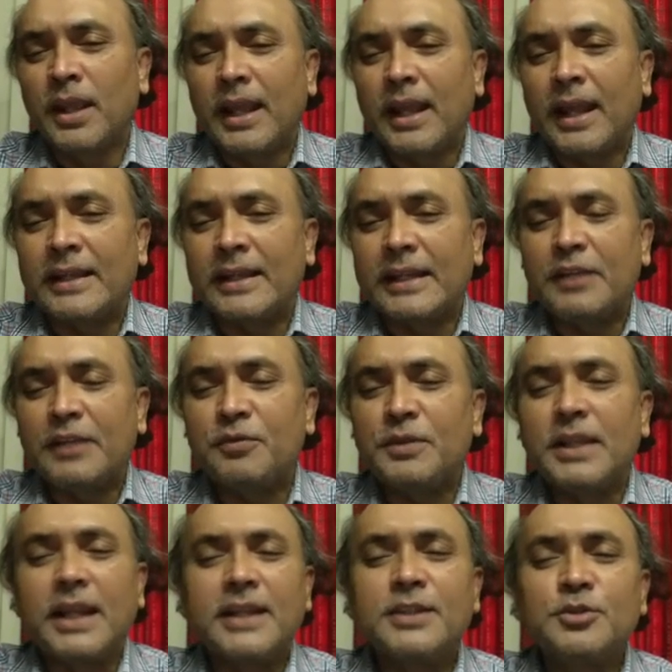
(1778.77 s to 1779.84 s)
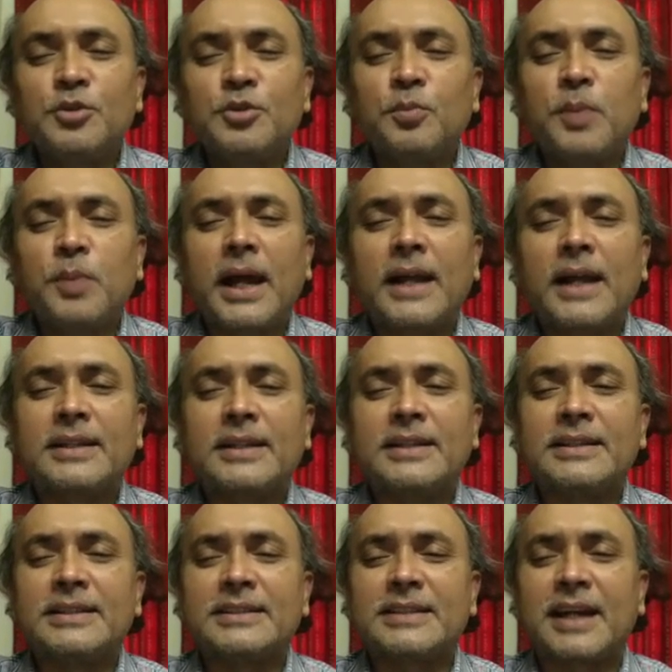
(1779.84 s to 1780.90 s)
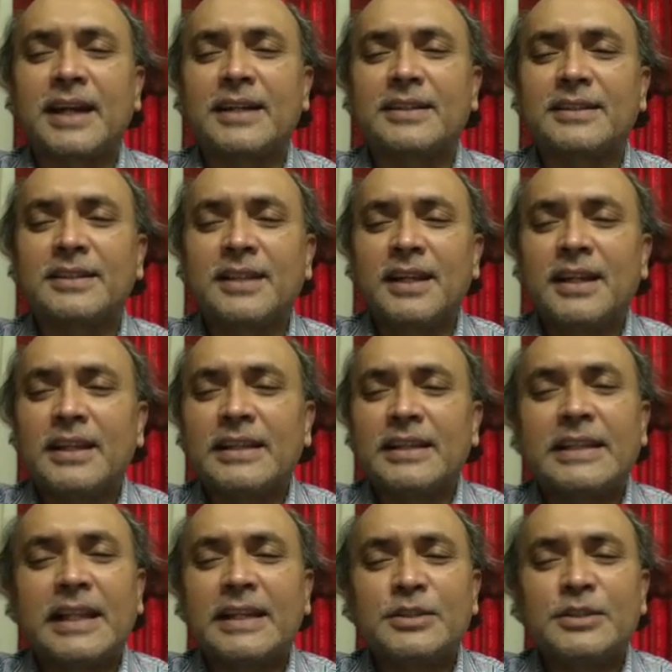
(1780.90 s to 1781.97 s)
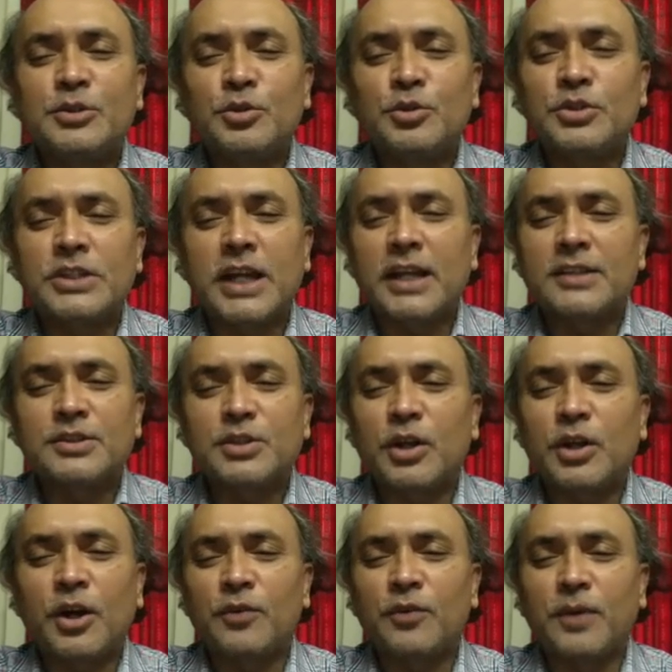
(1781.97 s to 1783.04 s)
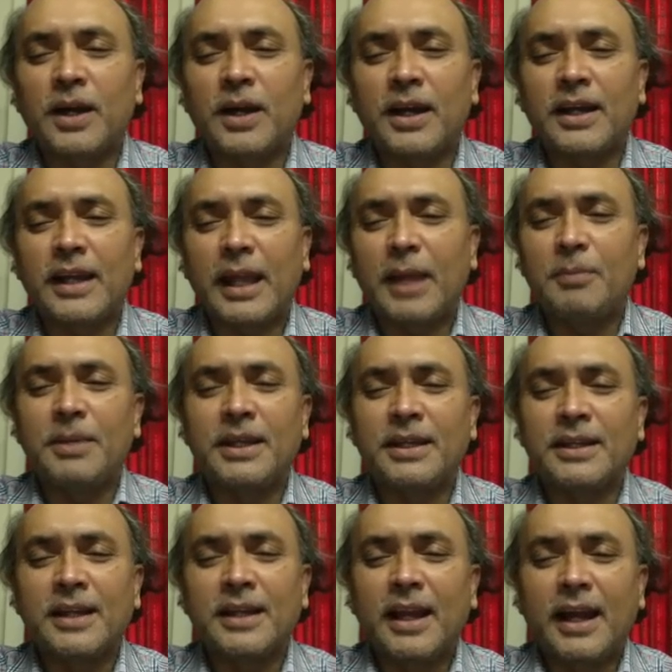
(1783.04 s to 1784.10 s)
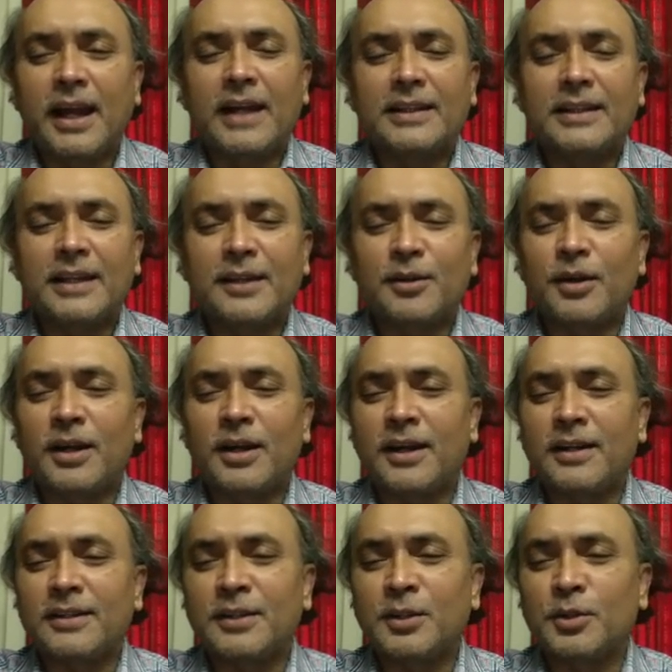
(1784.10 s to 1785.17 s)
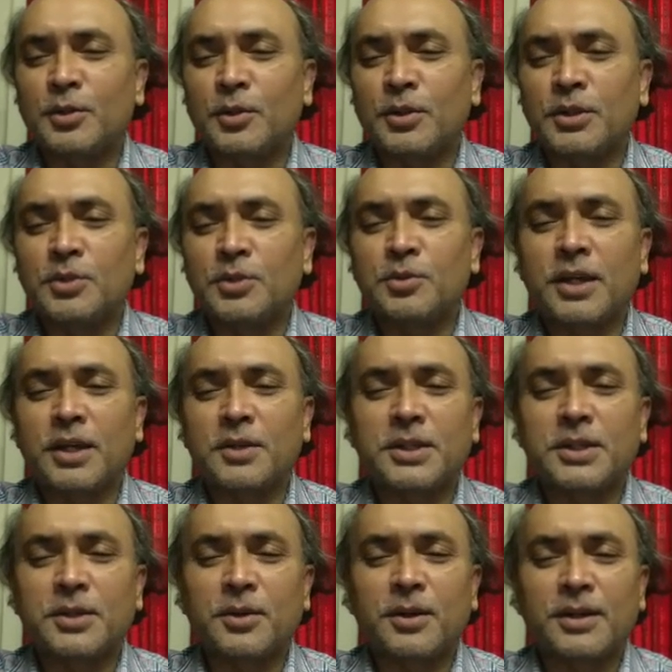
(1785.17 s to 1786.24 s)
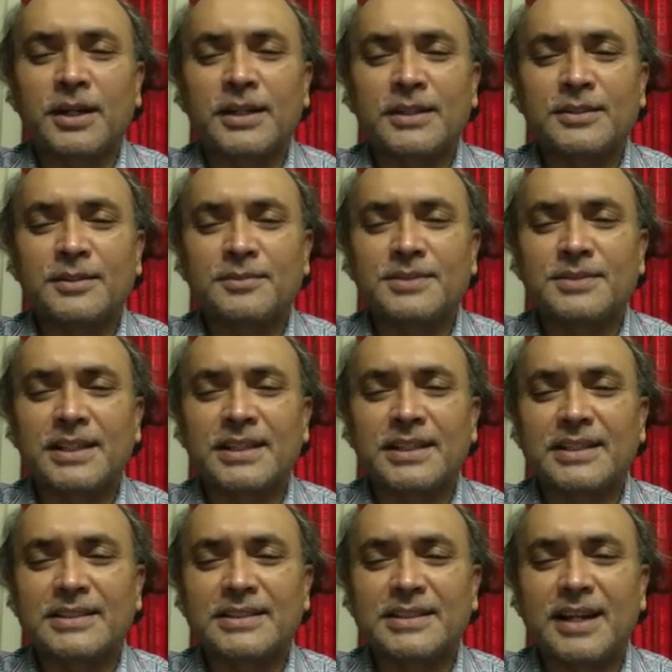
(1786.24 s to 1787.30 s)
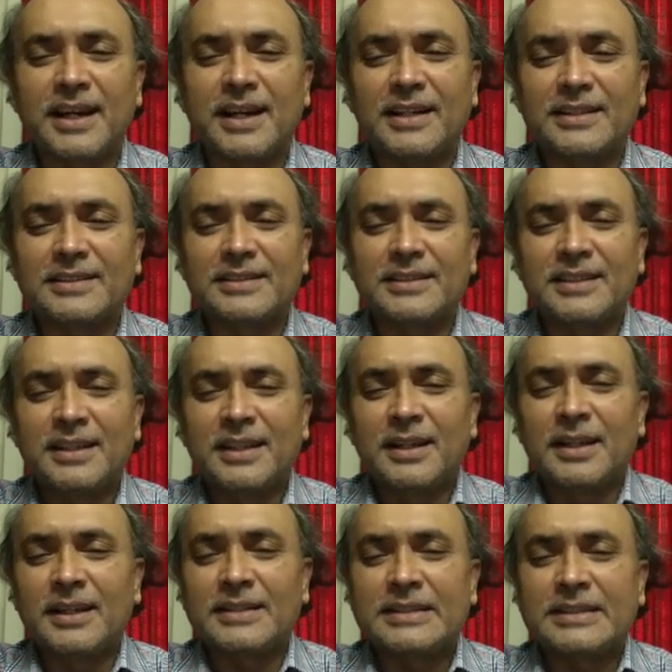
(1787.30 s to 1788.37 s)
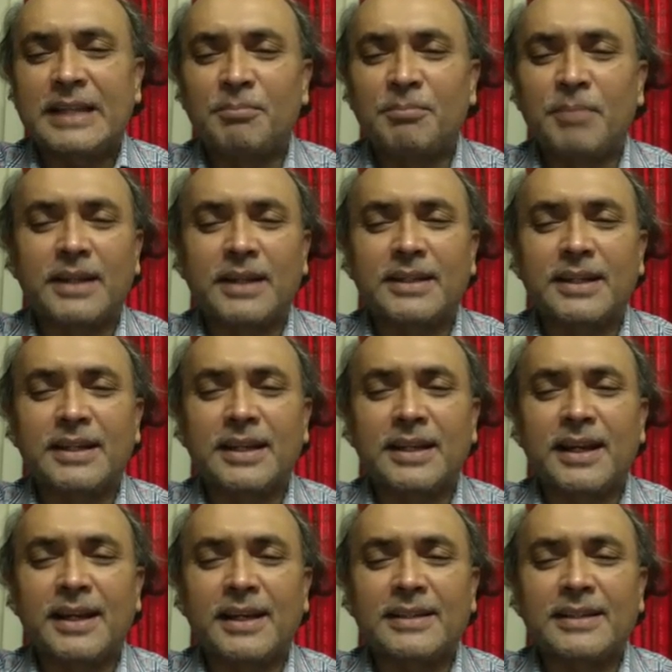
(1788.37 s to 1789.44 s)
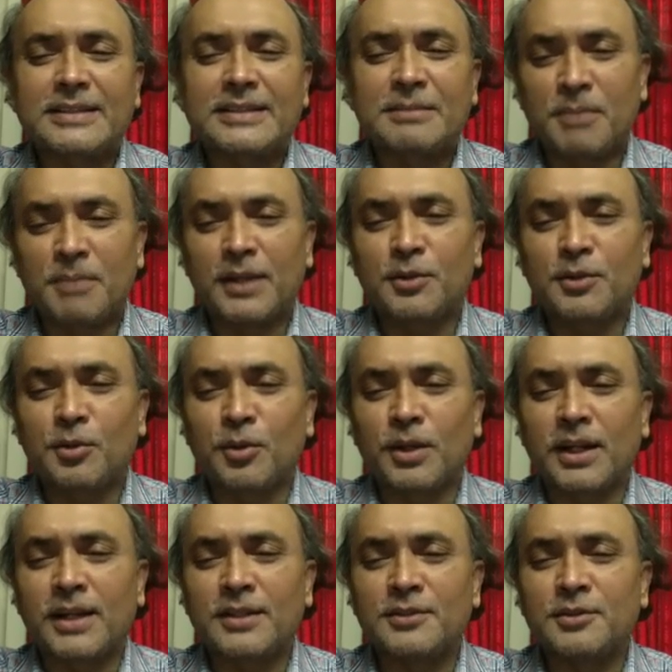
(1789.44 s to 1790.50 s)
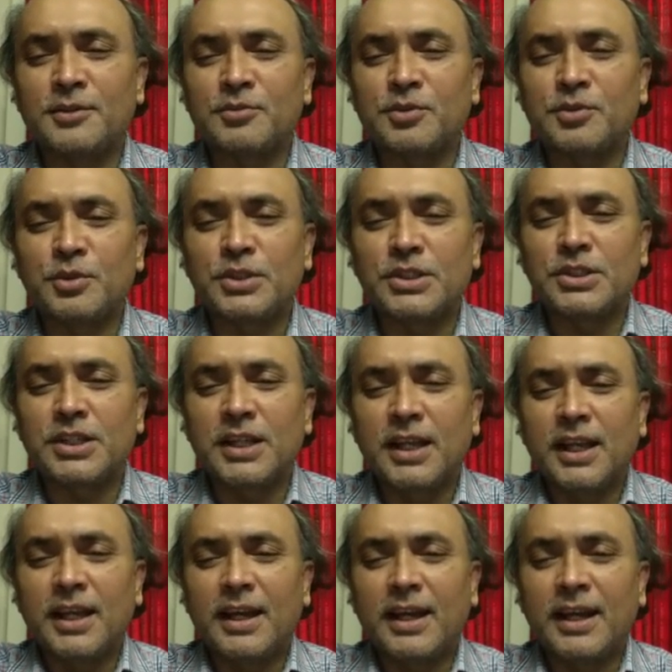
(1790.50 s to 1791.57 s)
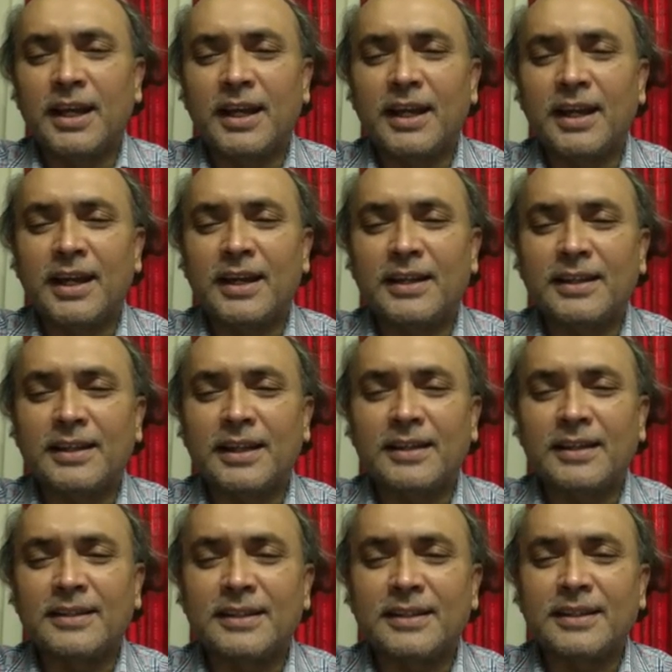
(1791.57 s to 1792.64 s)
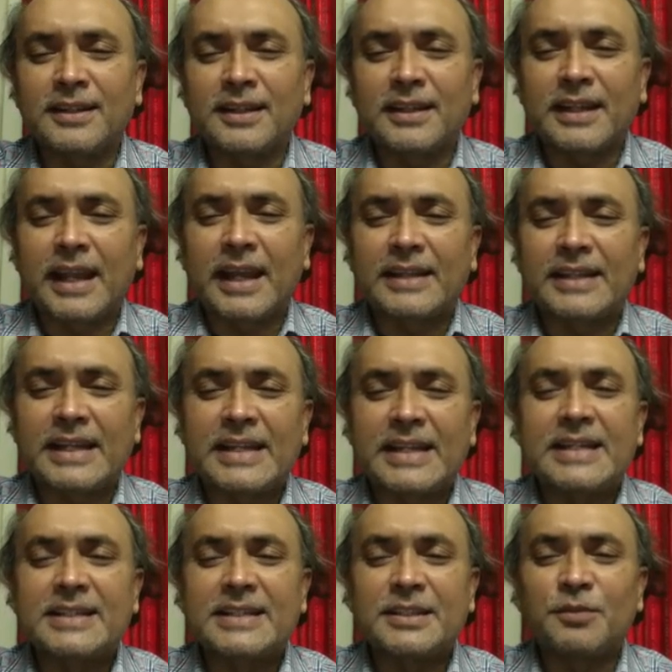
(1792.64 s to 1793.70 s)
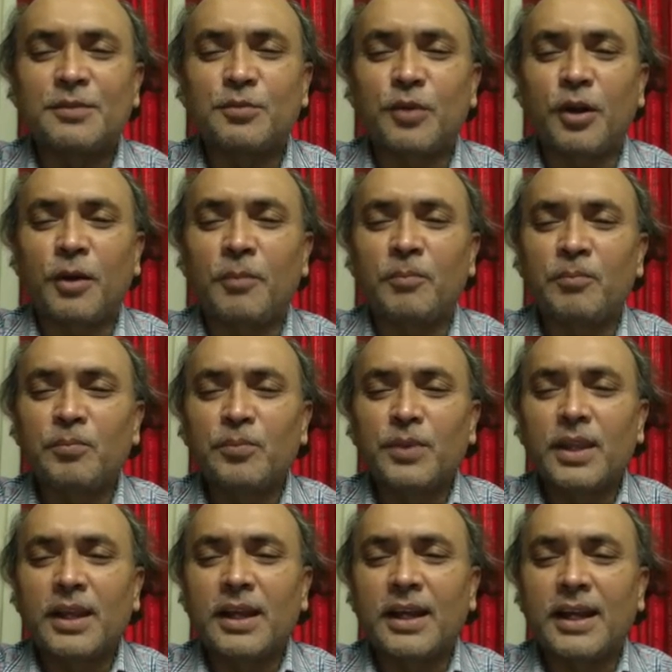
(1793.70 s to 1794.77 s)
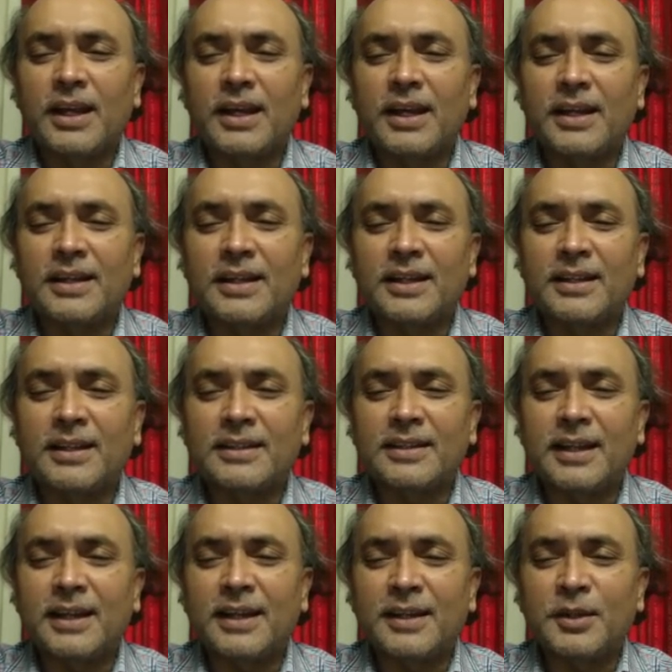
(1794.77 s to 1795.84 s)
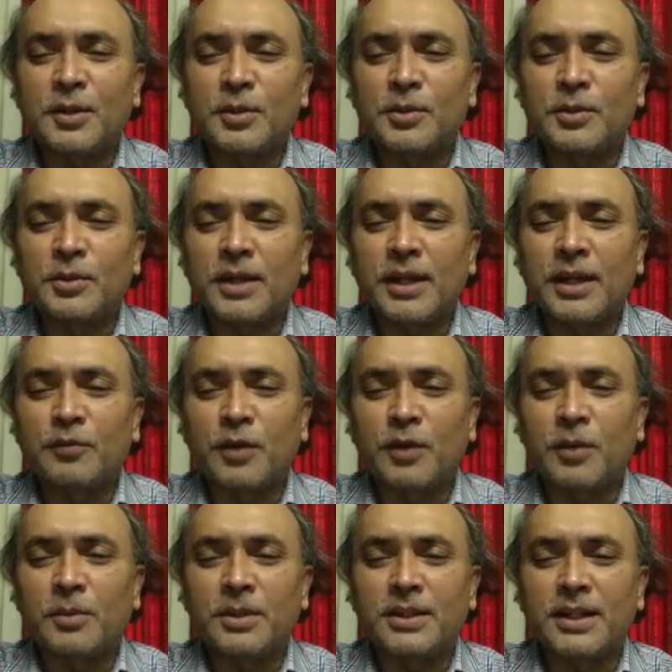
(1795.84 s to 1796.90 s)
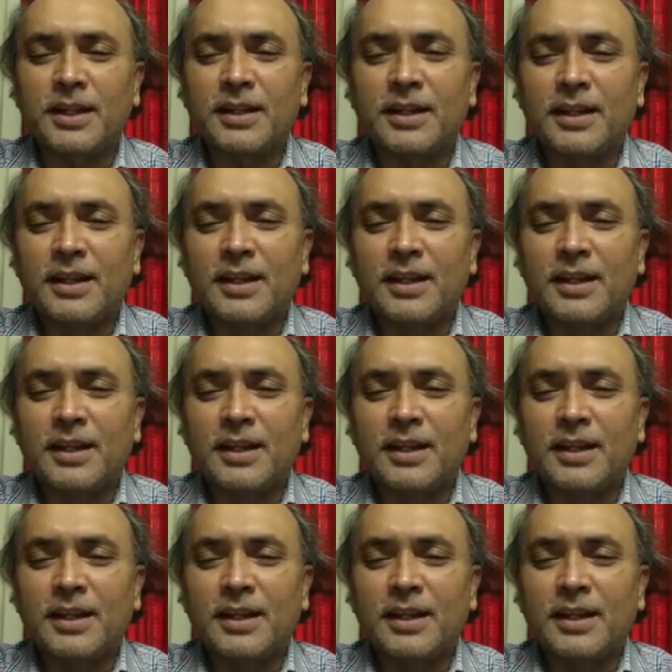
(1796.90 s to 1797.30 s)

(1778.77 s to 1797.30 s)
And if there is no plant in this earth, there is no chance of having other, eukaryotic organisms in this earth. Some bacteria and some microorganisms which can get energy from the environmental